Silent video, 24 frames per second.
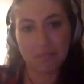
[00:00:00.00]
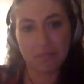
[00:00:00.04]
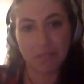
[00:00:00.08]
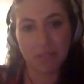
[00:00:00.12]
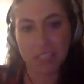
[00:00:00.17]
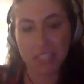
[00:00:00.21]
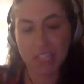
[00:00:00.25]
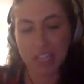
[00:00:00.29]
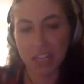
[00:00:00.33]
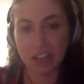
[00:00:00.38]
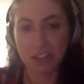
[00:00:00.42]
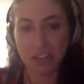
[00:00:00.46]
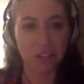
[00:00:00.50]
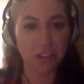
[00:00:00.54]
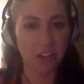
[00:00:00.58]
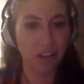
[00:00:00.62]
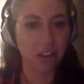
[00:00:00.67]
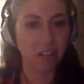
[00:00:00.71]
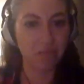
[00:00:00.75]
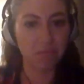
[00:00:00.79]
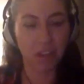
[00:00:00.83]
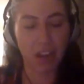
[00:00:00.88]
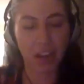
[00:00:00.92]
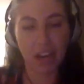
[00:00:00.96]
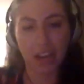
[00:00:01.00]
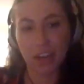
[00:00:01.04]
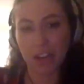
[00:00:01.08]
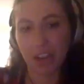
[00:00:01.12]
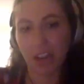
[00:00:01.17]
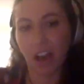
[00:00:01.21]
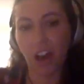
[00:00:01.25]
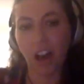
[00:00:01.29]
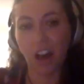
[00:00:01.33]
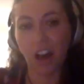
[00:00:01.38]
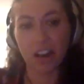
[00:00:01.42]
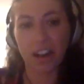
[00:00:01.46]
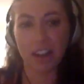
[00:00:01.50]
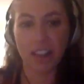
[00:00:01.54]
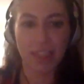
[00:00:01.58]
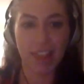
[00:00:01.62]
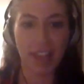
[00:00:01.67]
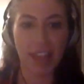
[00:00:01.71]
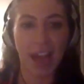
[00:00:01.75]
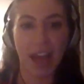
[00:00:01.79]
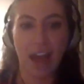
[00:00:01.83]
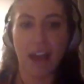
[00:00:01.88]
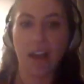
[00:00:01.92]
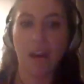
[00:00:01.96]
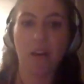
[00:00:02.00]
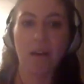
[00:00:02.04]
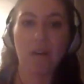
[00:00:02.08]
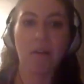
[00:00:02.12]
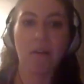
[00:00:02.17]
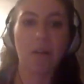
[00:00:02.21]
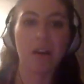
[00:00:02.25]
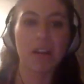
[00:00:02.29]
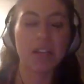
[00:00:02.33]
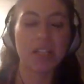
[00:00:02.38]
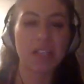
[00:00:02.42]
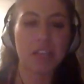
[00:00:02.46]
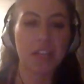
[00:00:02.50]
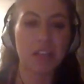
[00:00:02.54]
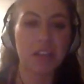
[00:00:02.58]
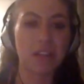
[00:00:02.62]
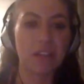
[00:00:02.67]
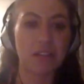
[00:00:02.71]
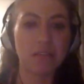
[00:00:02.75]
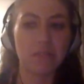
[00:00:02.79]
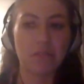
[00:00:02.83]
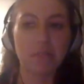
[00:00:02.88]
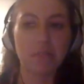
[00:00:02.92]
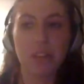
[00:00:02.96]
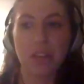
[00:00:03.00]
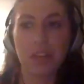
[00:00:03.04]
I didn't cut anything out. I didn't